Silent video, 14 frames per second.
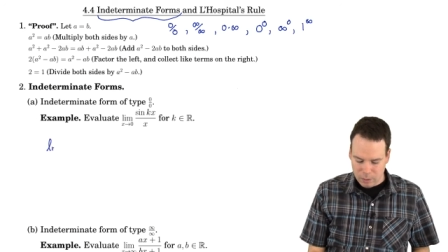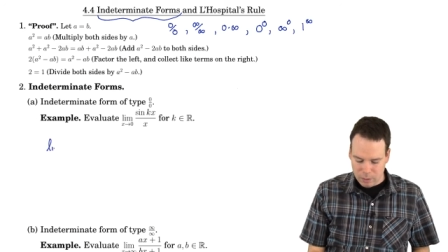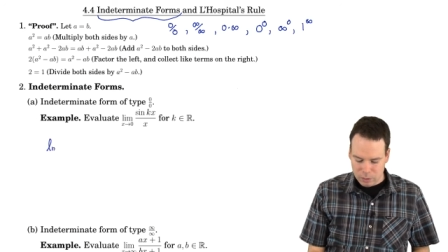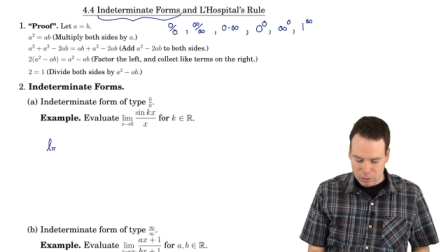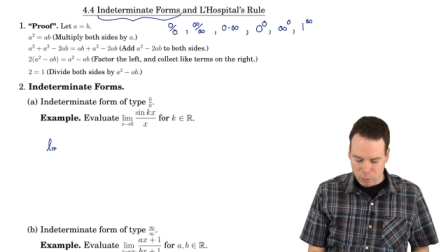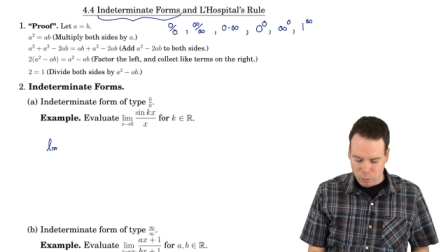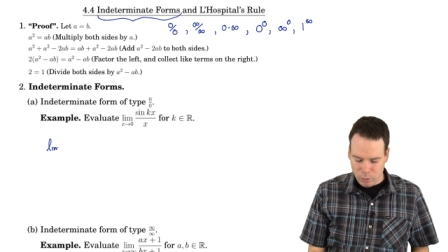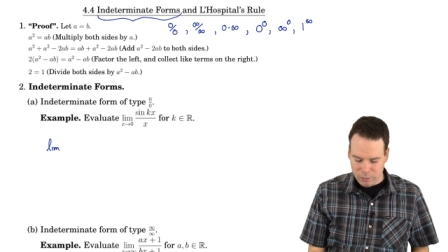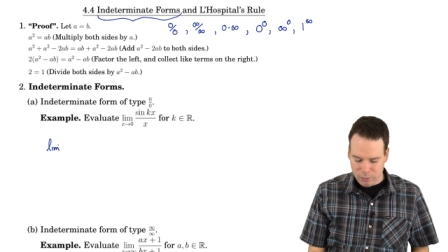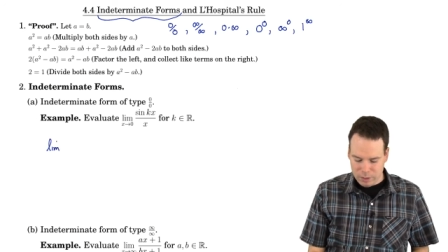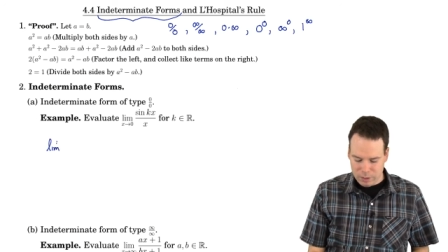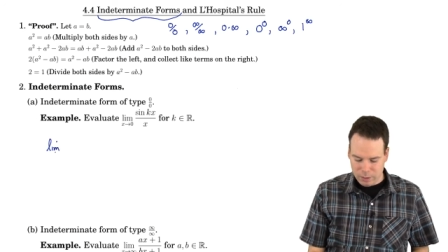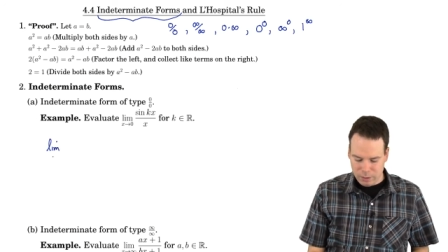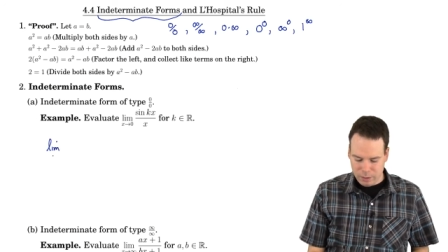So what have we
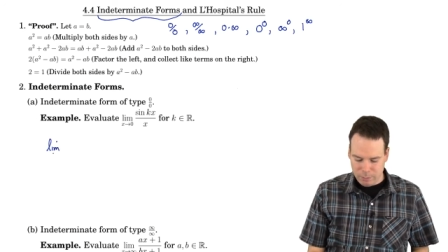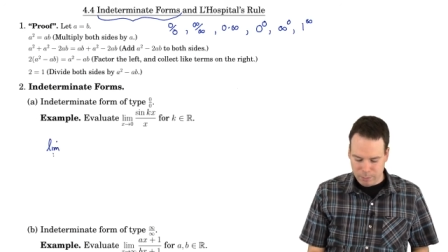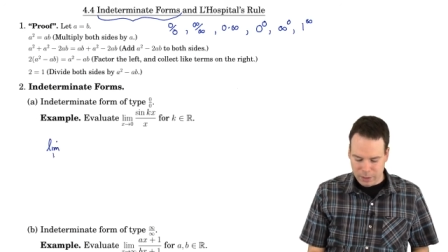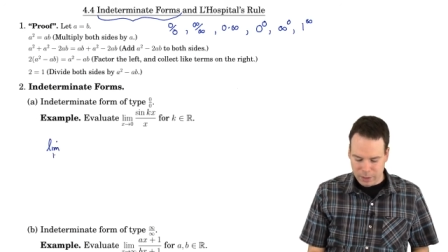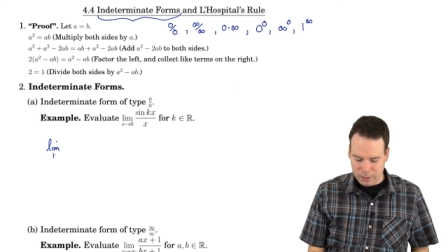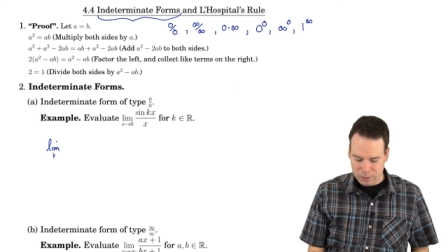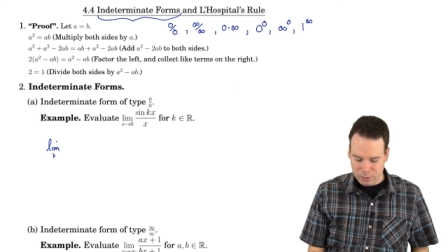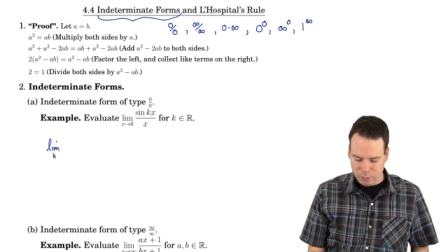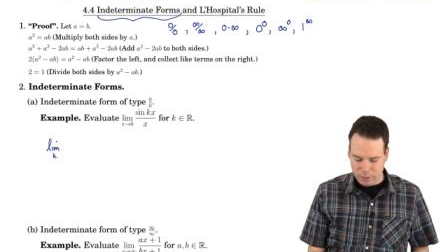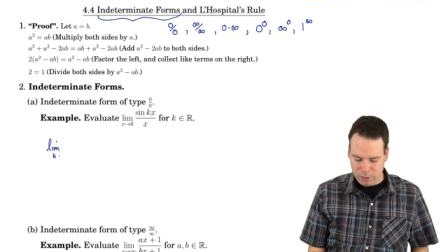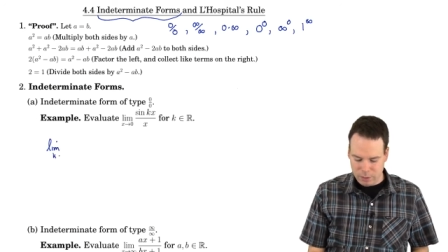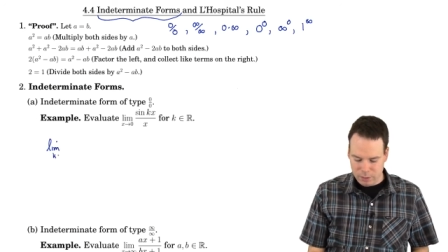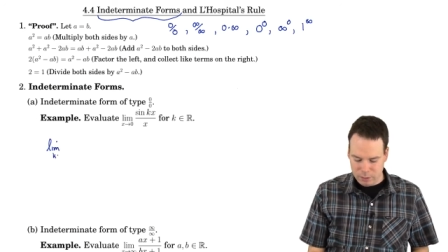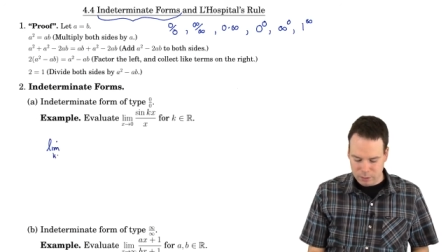done in the past with
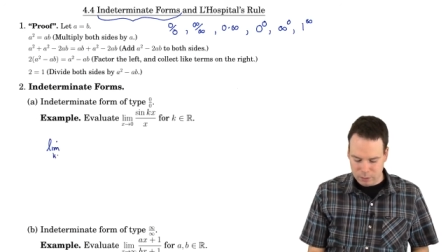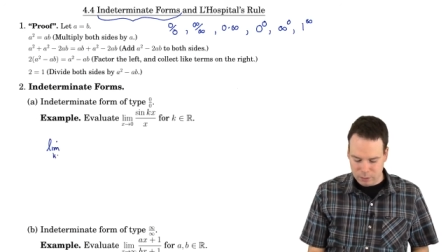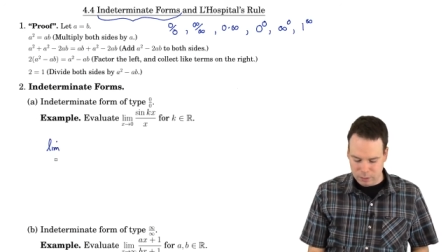this?